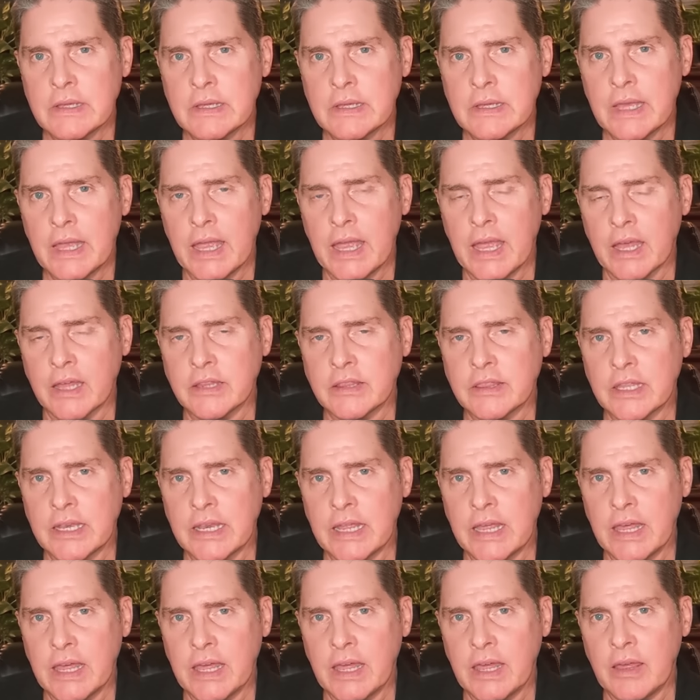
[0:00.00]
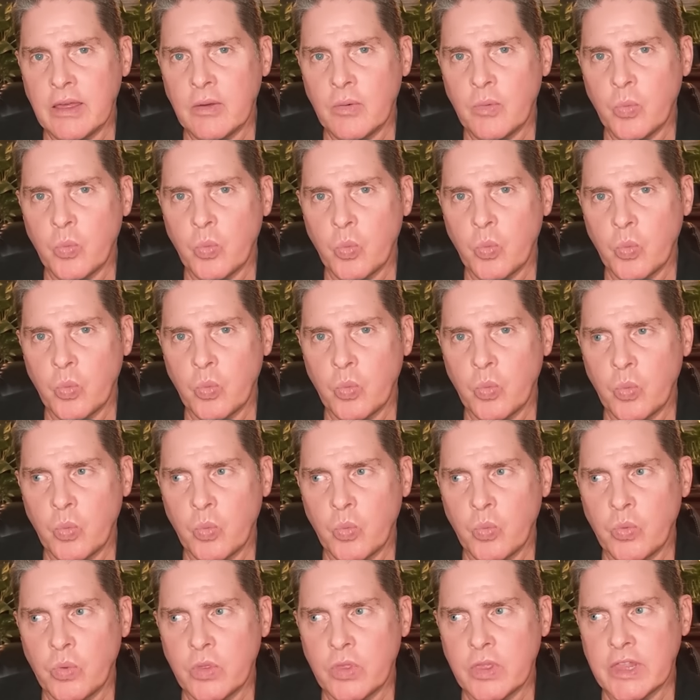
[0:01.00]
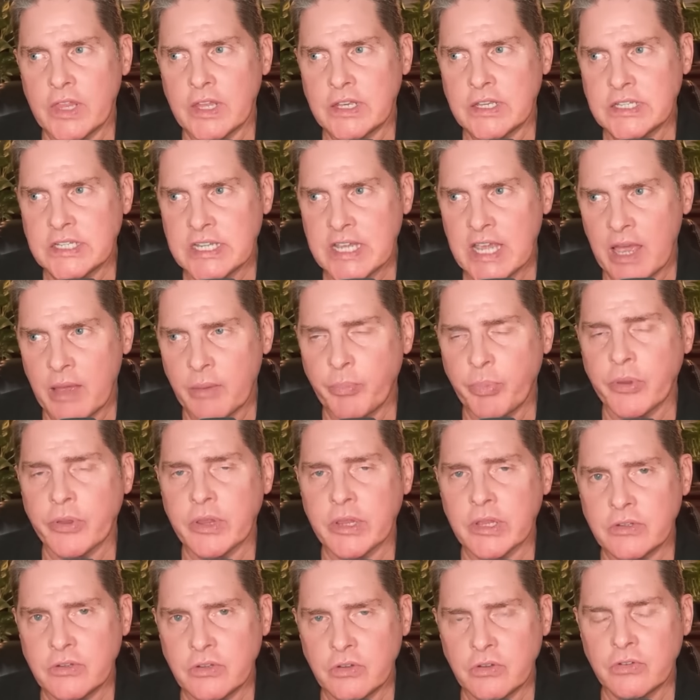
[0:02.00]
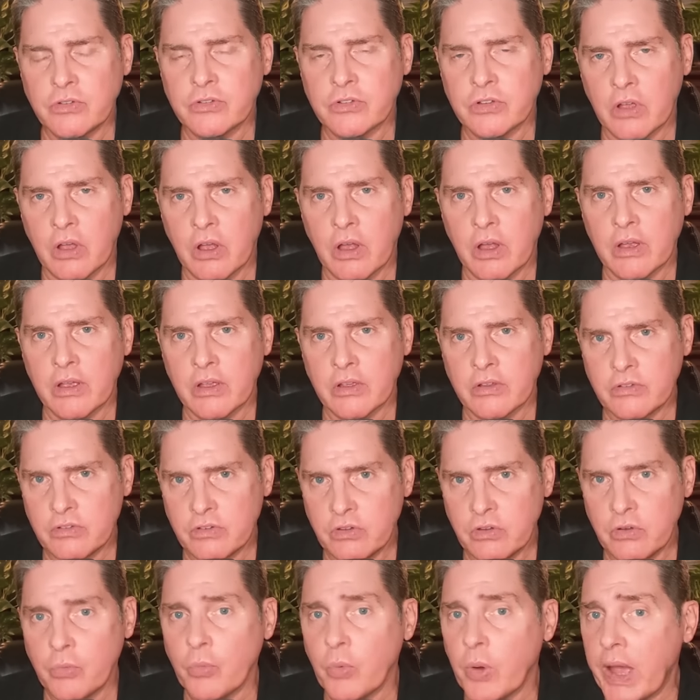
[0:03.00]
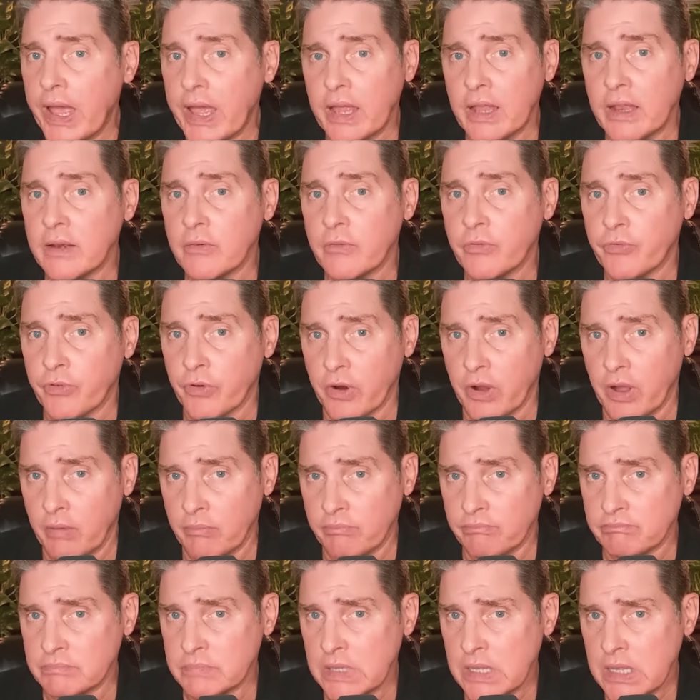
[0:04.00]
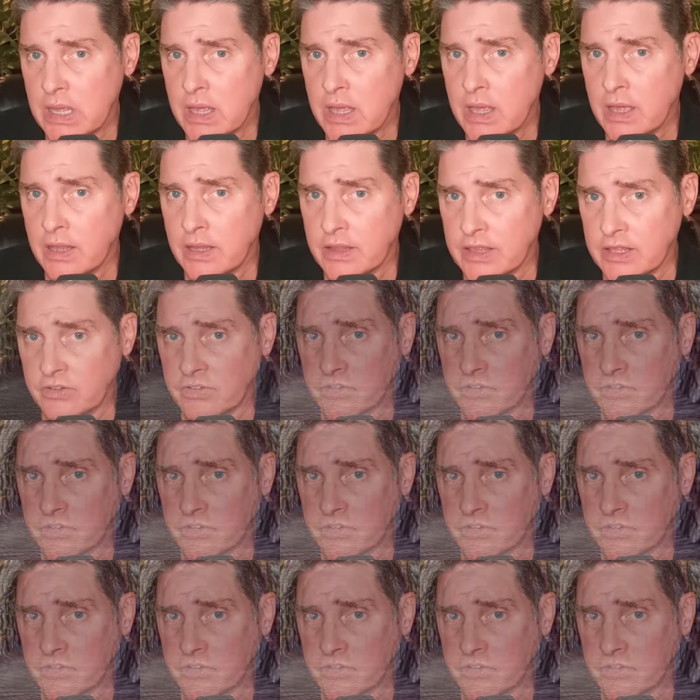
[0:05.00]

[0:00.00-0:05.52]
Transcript: Anthony, the temple that you saw? Because you went from this